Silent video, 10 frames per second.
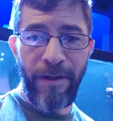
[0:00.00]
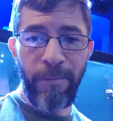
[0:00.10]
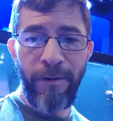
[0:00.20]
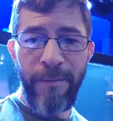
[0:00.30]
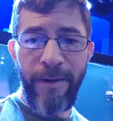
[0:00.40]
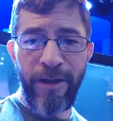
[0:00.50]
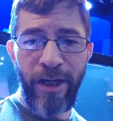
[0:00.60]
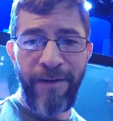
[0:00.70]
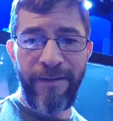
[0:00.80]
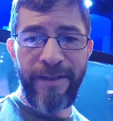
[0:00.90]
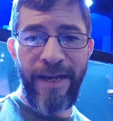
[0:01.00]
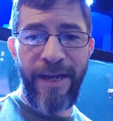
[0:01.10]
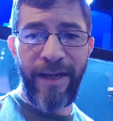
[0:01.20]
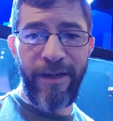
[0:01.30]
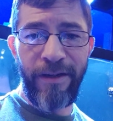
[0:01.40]
pretty much have a
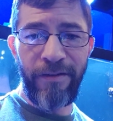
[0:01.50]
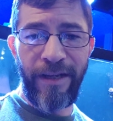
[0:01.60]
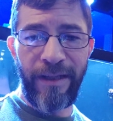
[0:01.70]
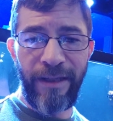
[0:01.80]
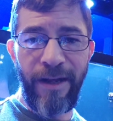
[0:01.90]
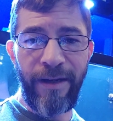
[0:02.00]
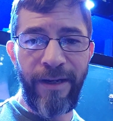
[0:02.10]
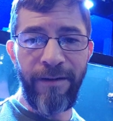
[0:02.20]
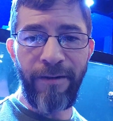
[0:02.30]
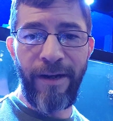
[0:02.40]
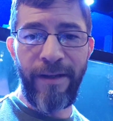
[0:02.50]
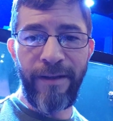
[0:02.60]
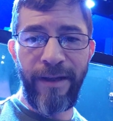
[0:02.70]
tank and just get lucky, right?